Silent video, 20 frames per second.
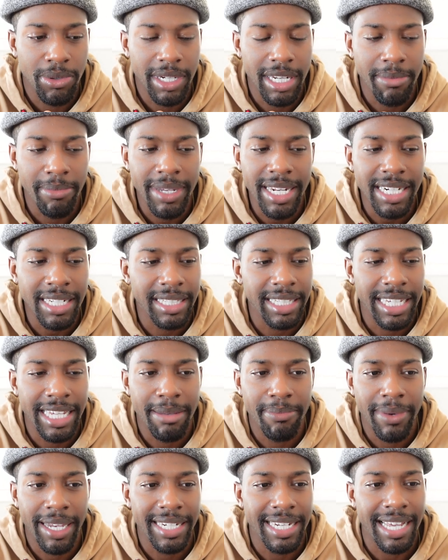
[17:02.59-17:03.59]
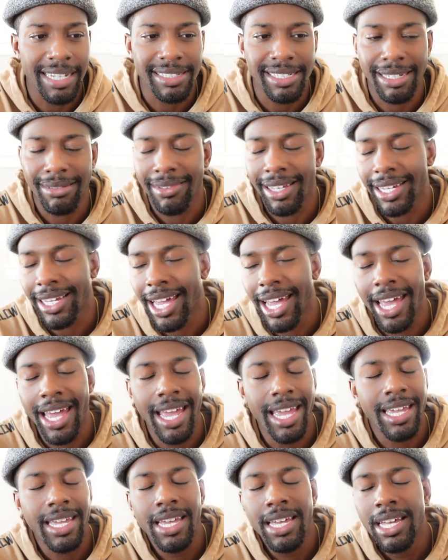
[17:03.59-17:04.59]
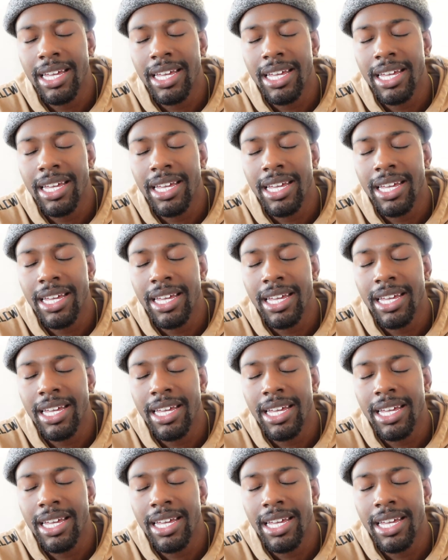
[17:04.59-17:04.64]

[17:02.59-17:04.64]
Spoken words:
And immediately it may not seem like, hey,